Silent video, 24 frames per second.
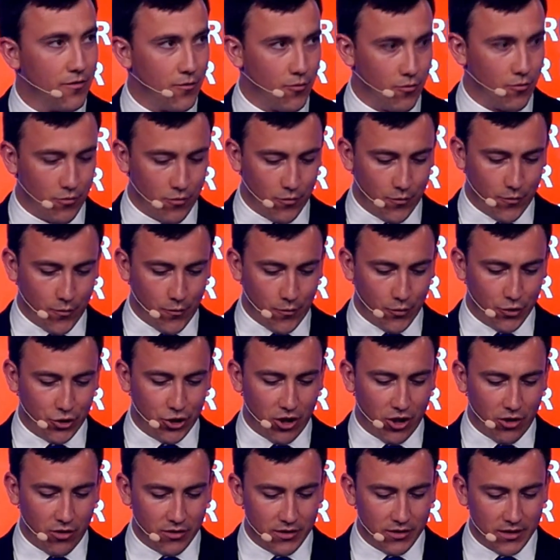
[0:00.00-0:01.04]
for
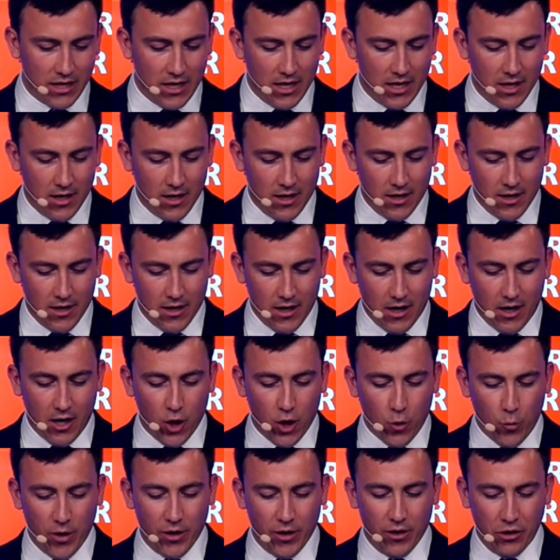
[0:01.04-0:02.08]
Charles.
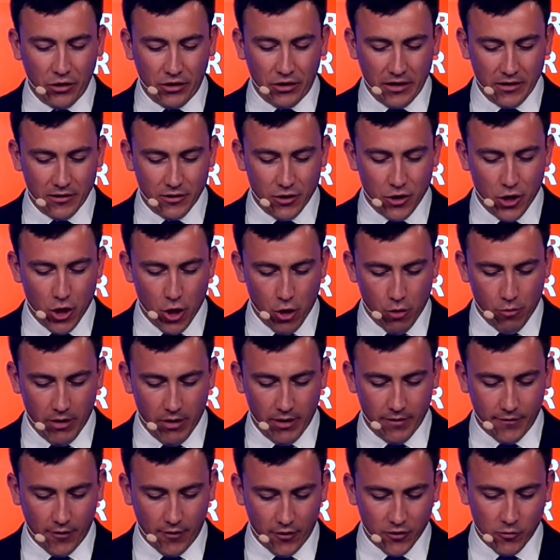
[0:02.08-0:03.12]
Hi, we are looking to know
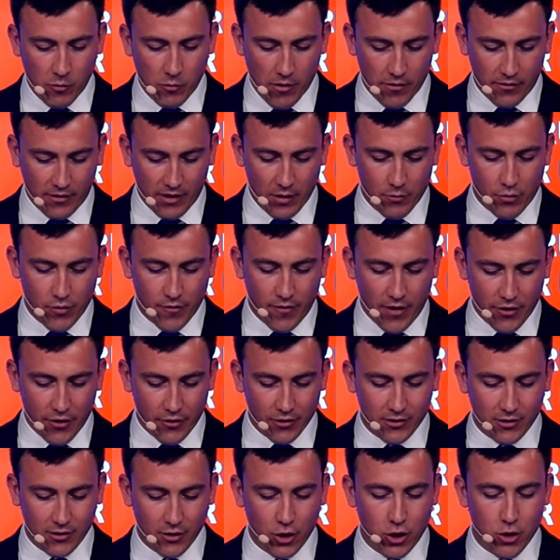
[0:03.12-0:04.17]
if Unsworth can provide
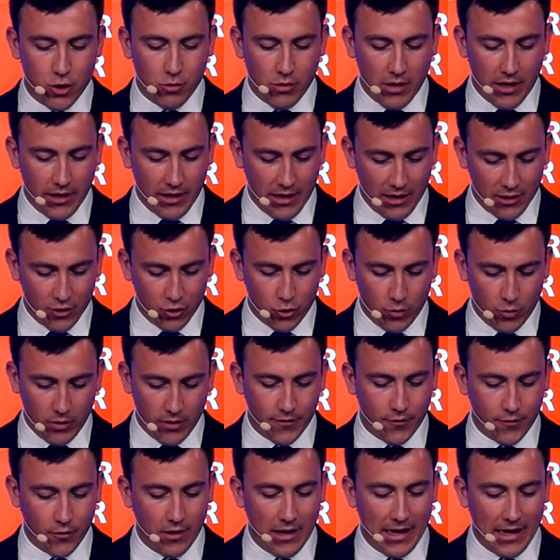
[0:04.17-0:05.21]
us UK entry
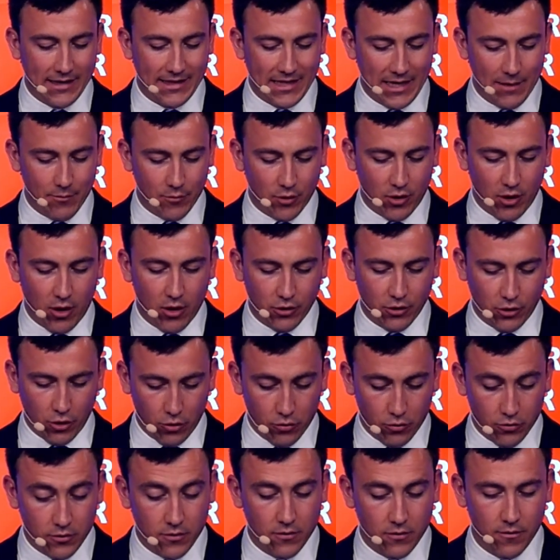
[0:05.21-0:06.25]
for LATAM
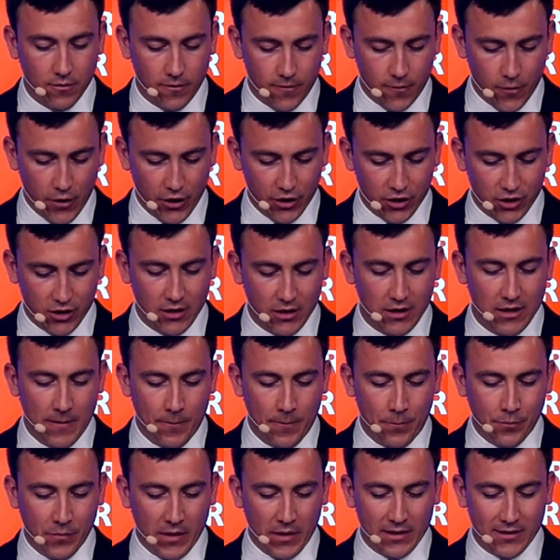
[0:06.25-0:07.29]
cargoes, fresh,
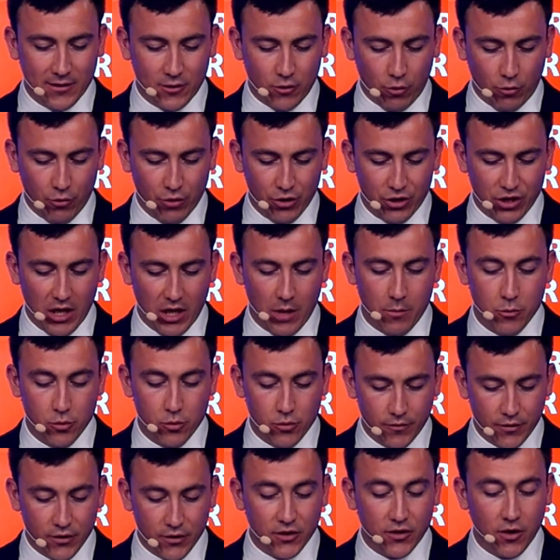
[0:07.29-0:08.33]
storage, and
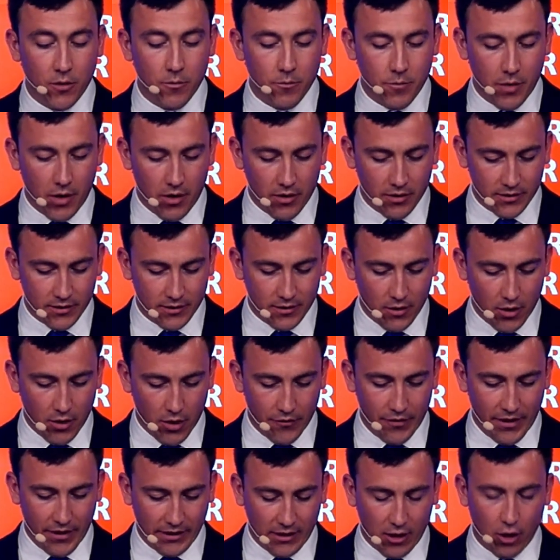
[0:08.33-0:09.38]
move some parts
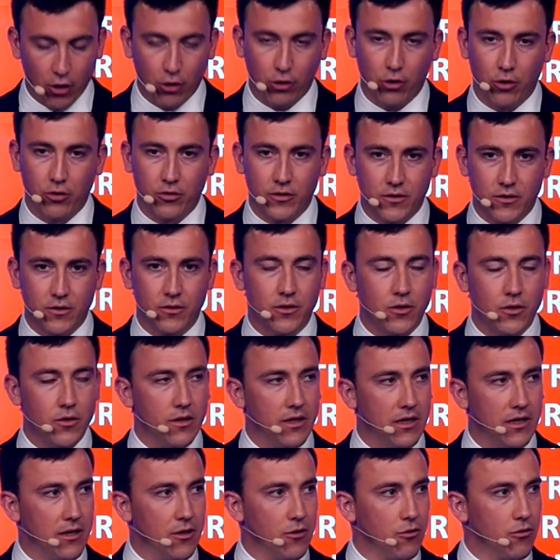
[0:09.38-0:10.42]
of that cargoes to the
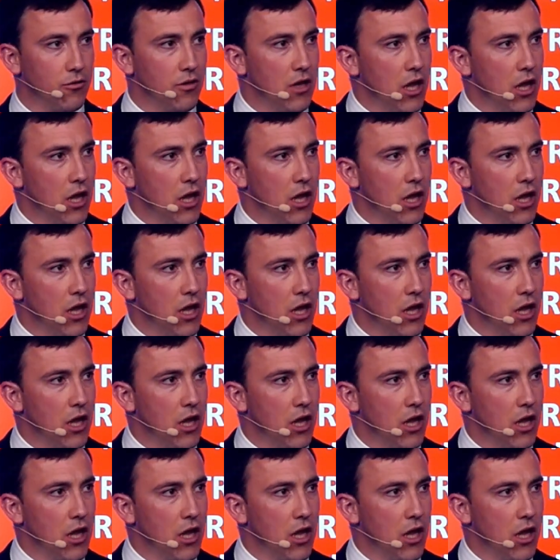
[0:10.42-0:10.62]
EU.